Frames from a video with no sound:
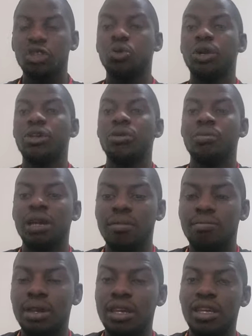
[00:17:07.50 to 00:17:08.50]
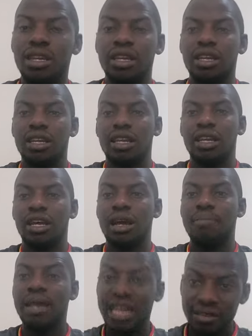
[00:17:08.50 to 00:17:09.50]
you may be
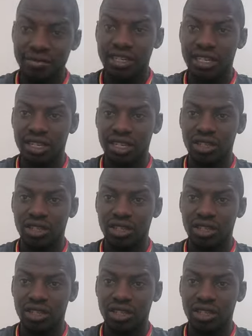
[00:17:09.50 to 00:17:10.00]
believed.